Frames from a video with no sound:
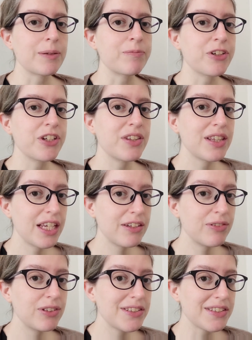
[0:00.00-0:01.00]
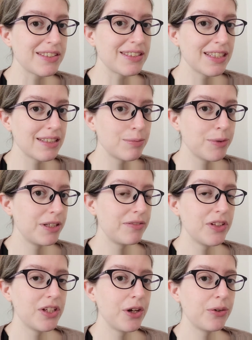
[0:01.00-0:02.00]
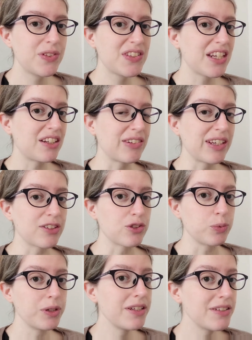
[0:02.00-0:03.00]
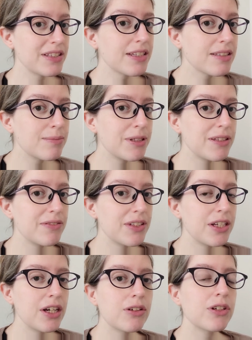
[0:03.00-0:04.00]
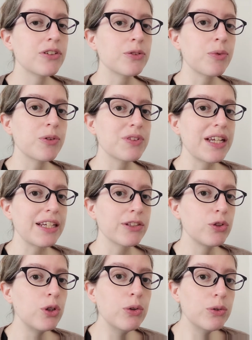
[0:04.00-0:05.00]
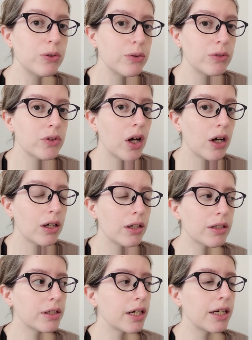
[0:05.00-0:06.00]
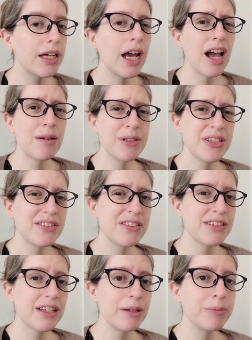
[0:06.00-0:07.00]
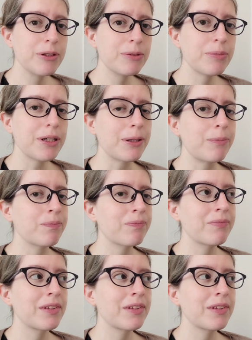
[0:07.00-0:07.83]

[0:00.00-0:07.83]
I'm very thankful it's a 6-minute video instead of like a 26-minute video, because it won't take too long. I'm a decent typer, but